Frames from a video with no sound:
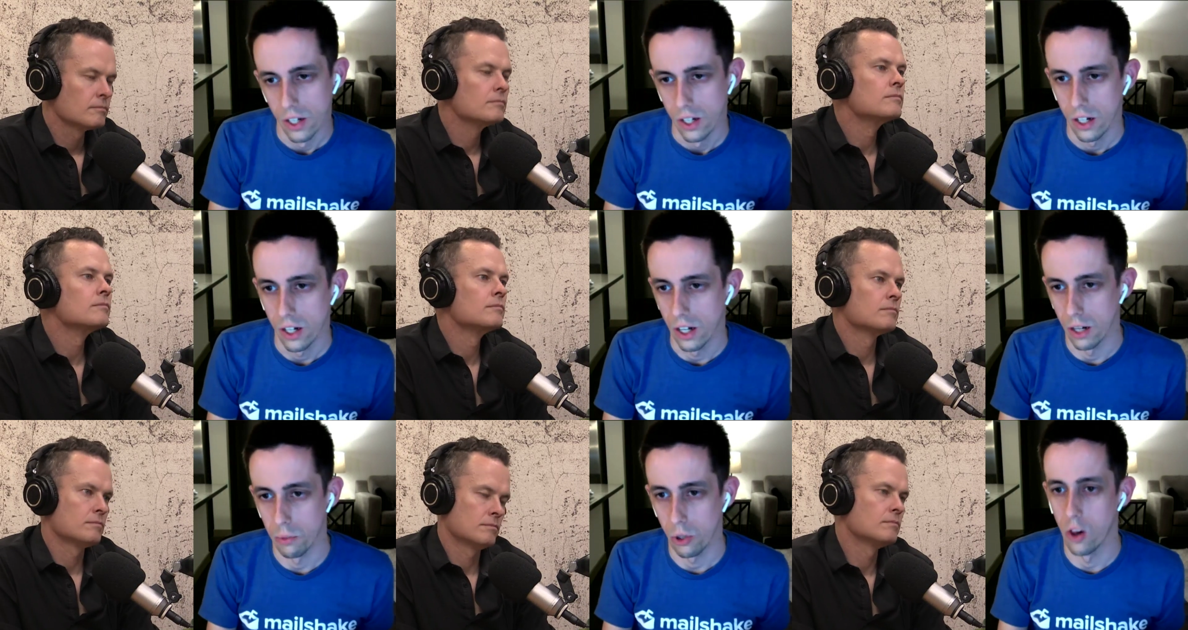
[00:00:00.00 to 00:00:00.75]

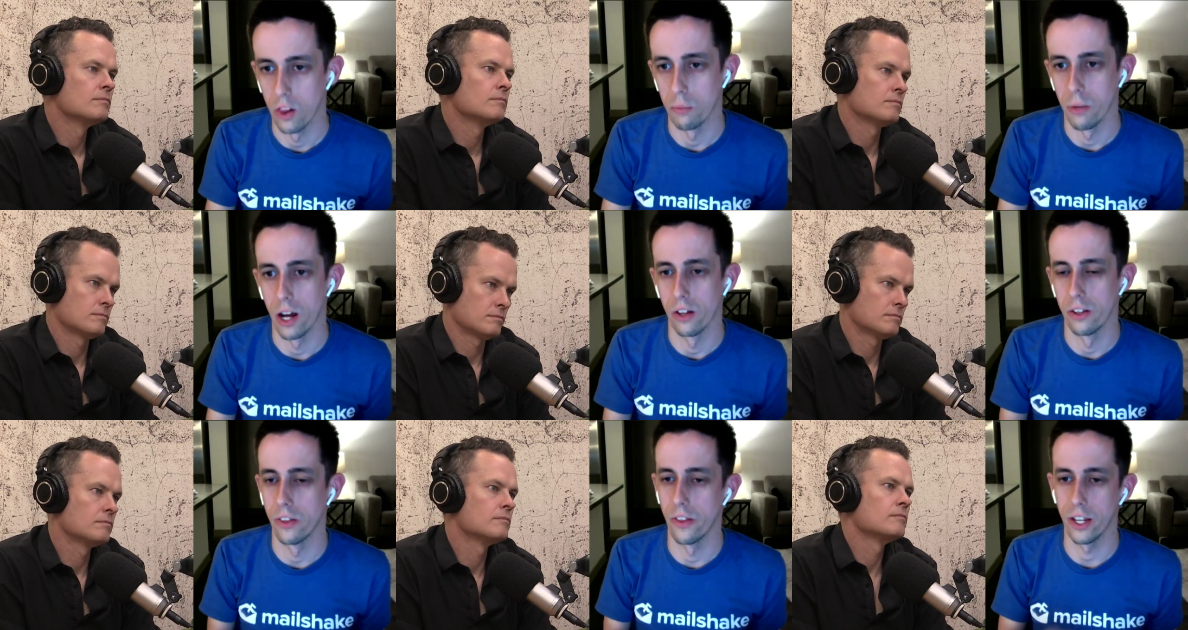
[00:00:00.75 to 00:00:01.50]
Speaker 1: column now. And then
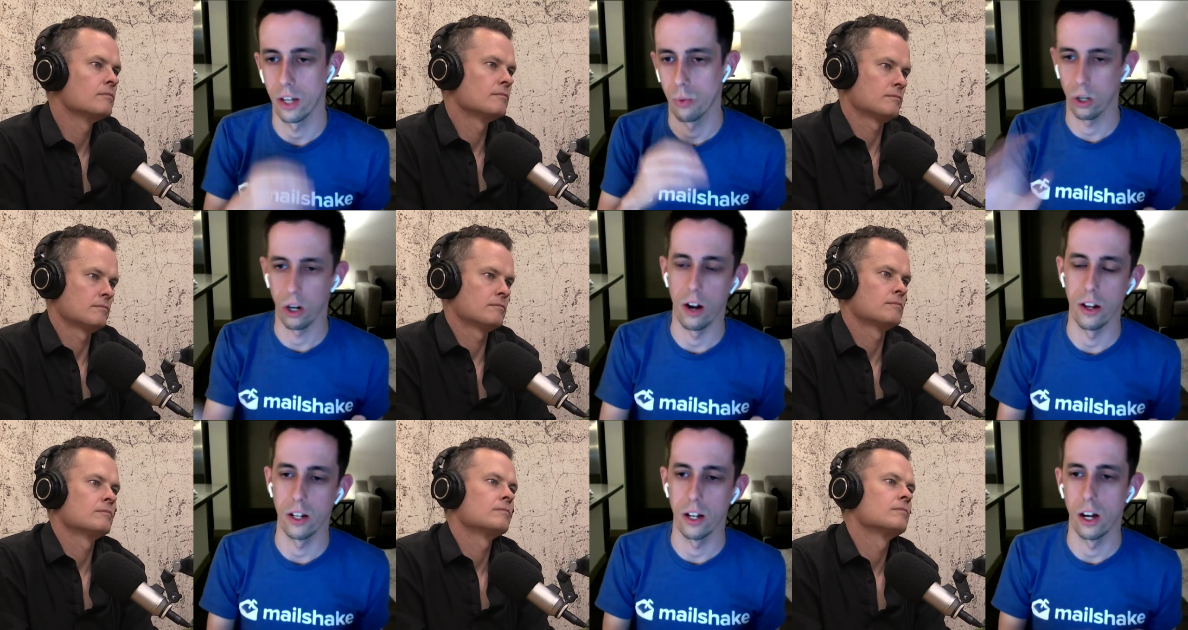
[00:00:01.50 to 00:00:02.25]
they get work on
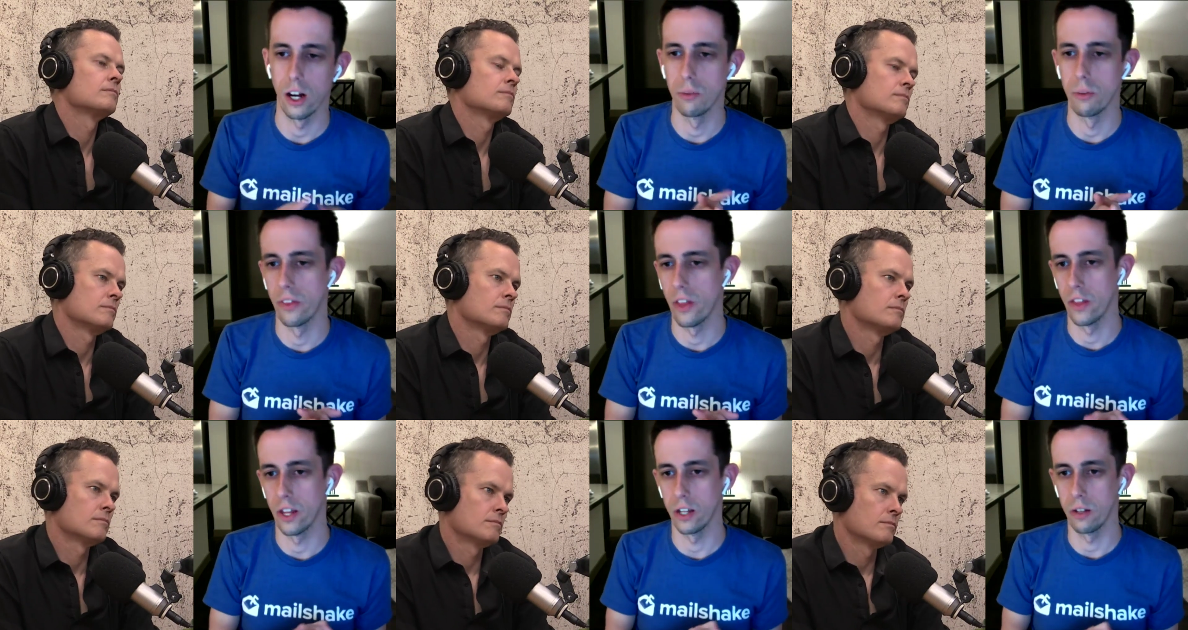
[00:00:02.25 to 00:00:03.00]
it. And then
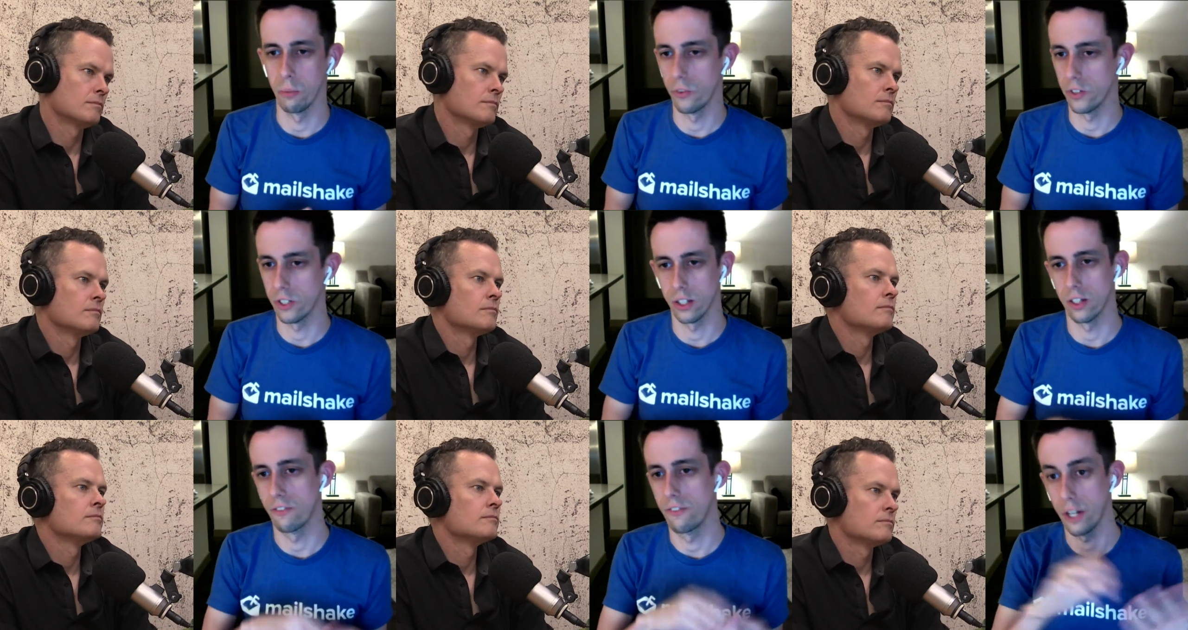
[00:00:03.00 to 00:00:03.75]
they move it to the
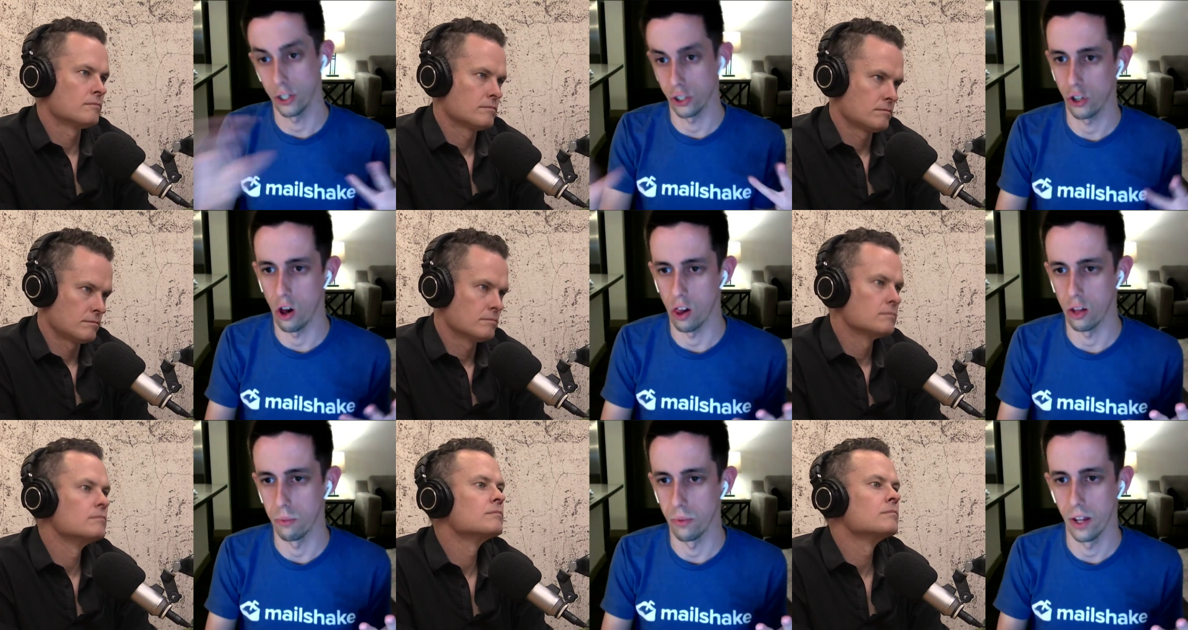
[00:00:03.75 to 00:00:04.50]
finished column.
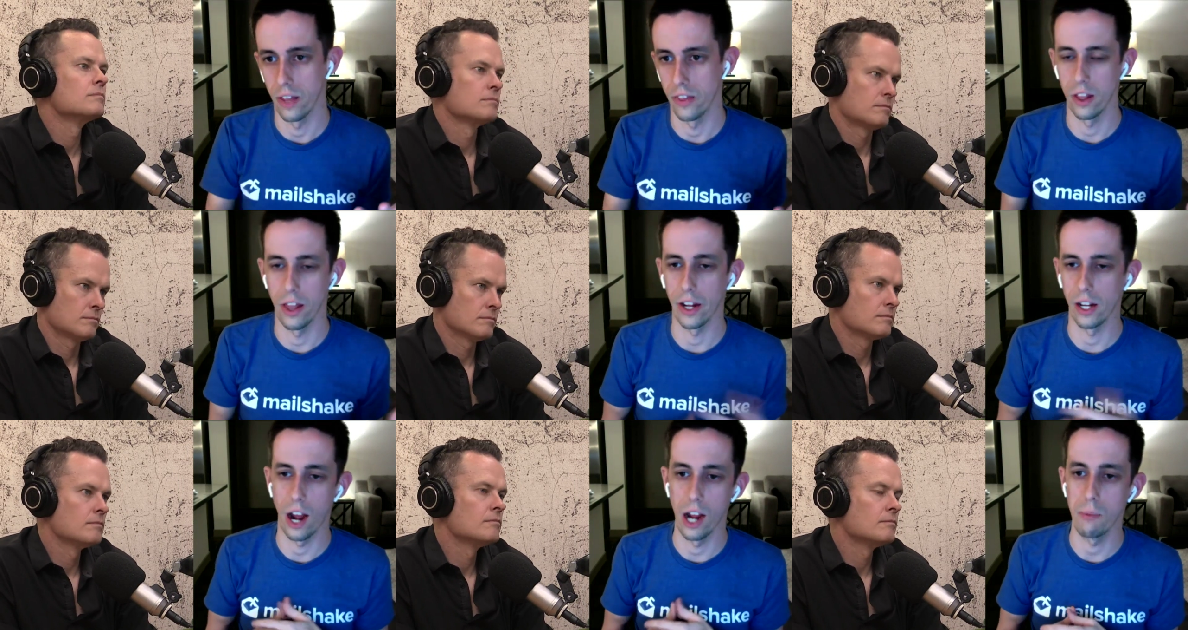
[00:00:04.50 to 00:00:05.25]
And then, like,
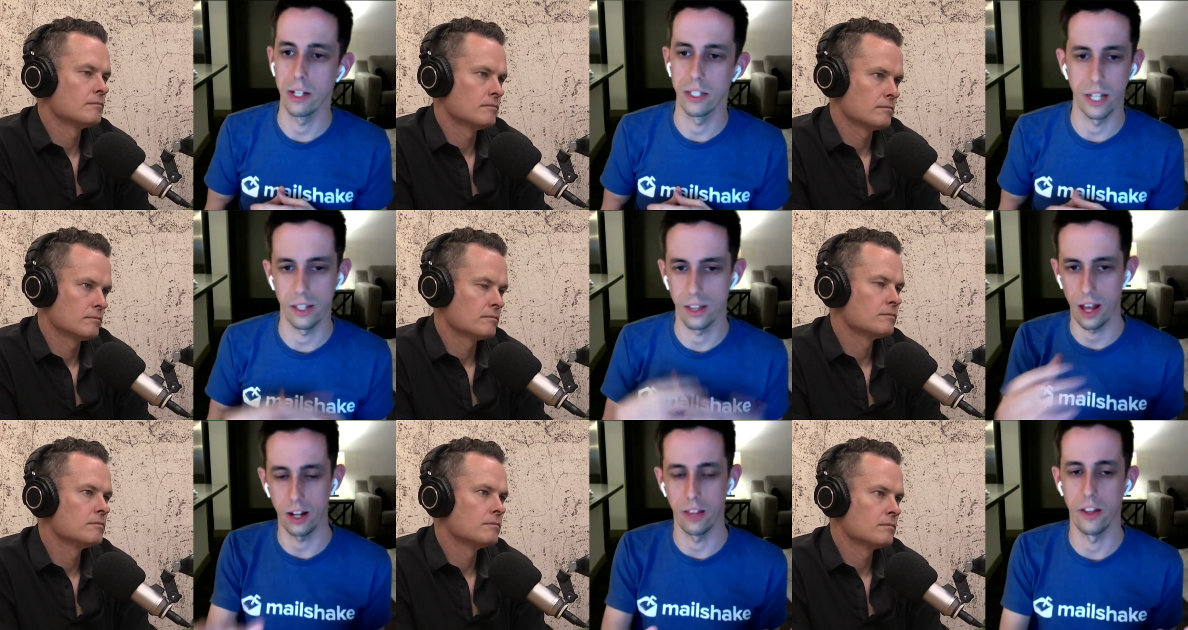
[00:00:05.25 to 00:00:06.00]
I might take that and then